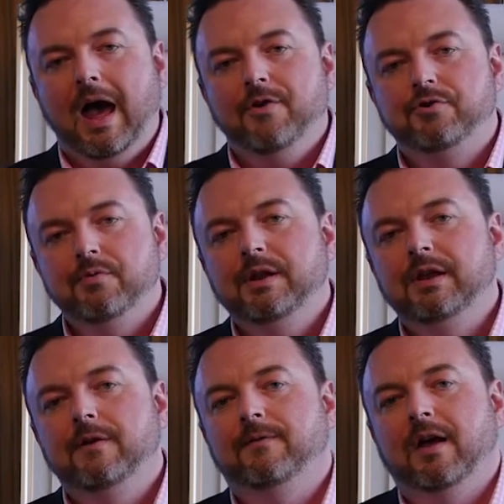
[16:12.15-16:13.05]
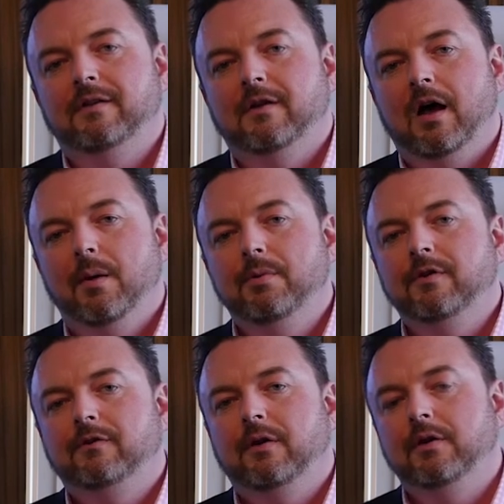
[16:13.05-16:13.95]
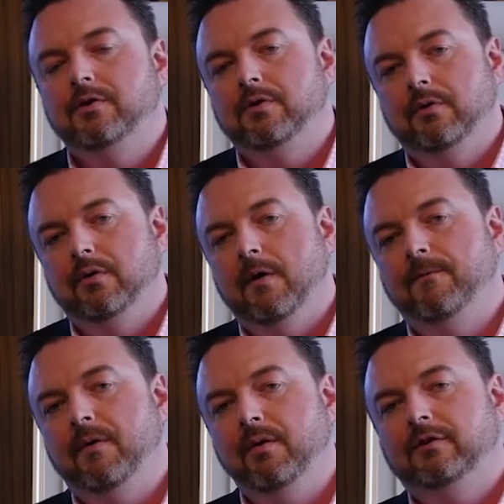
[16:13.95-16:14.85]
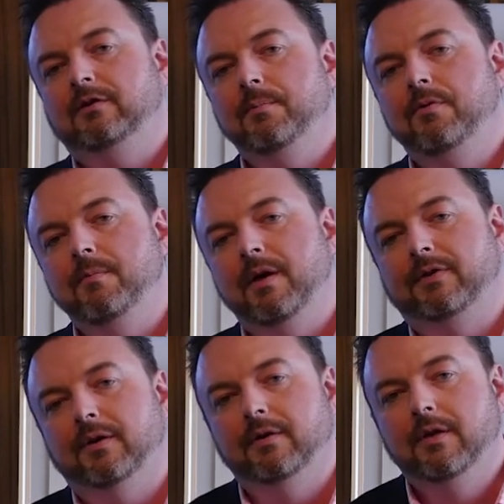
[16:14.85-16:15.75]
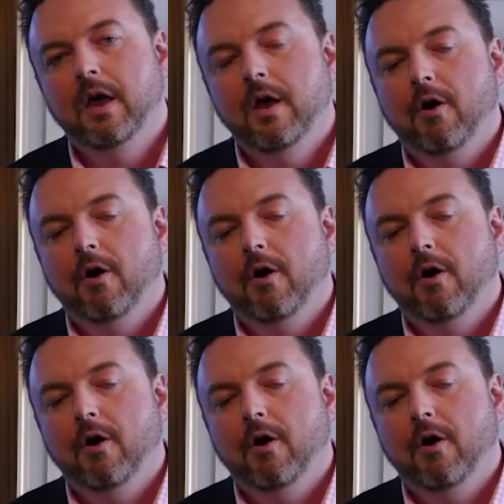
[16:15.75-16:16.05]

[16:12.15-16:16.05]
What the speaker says: During the event, I'm going to teach you a very simple method